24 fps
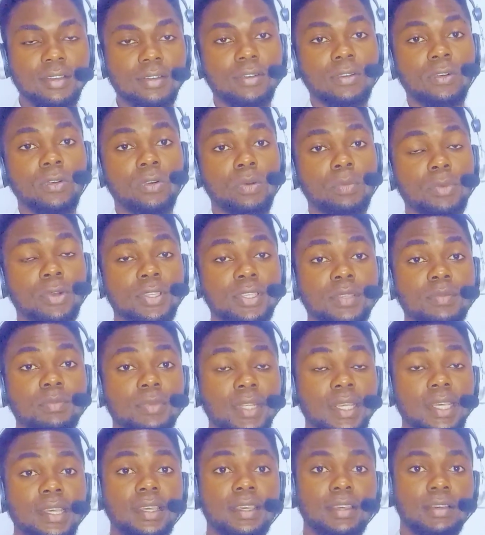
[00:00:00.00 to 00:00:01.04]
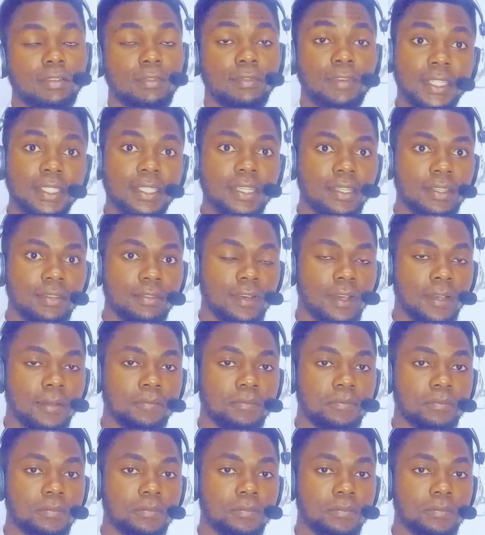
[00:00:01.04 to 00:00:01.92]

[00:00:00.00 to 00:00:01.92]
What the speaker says: or possibly fatty liver.